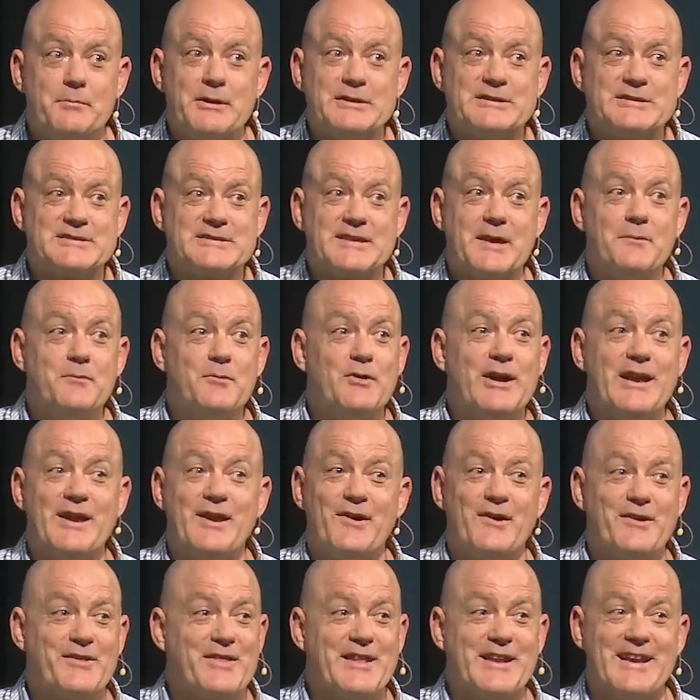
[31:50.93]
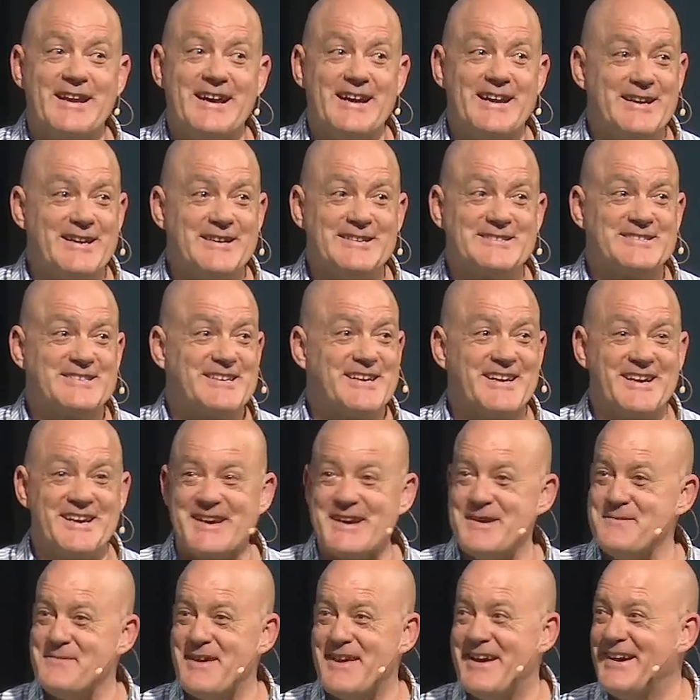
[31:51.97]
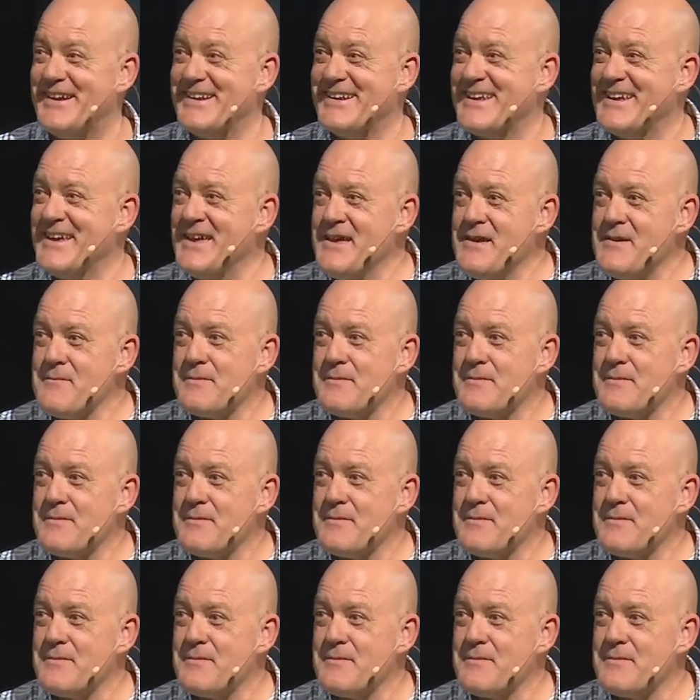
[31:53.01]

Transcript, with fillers: but somewhere along the line it's going to come out.